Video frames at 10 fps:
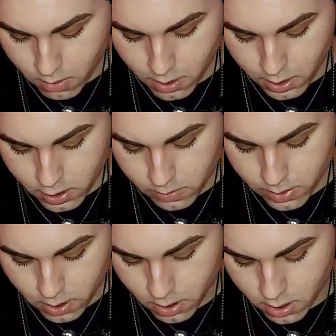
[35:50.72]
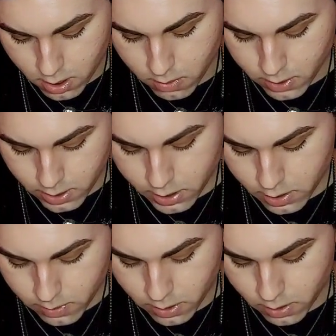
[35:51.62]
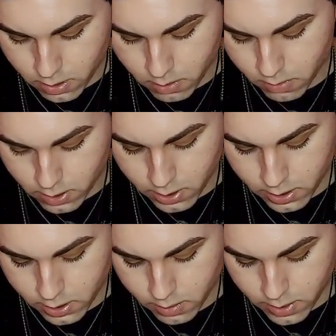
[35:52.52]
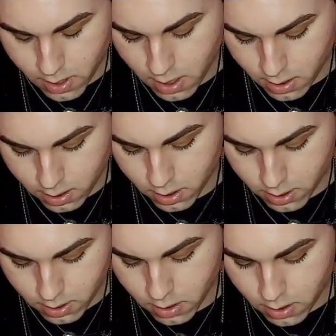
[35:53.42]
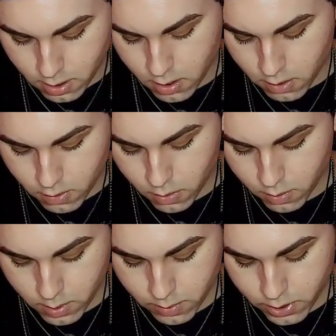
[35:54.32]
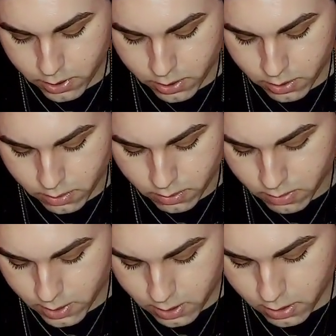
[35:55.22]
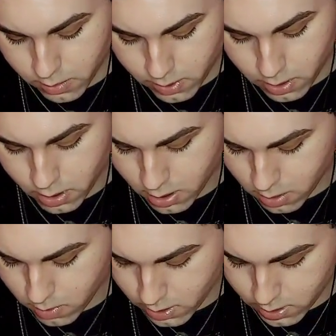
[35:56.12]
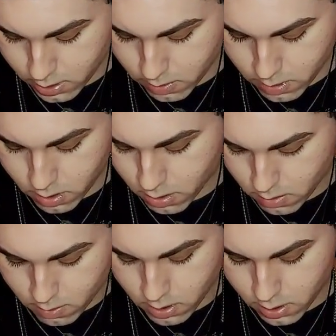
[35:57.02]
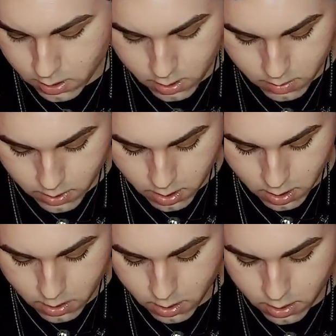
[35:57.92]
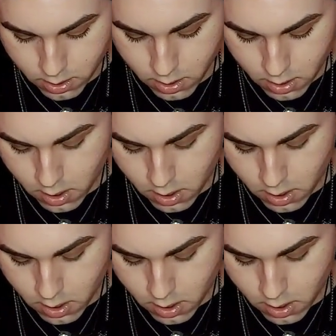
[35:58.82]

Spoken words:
Needs to be heard, needs to be known, needs to be honored. Group number 2, needs to be heard, needs to be known, needs to be honored.